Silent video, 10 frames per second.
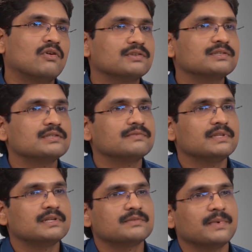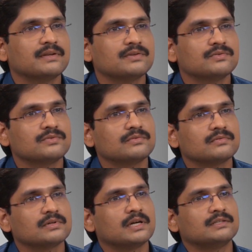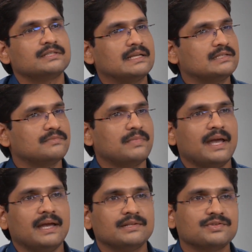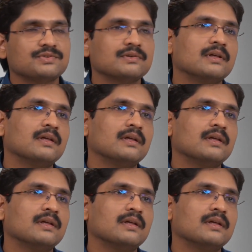courses with respect to stats match,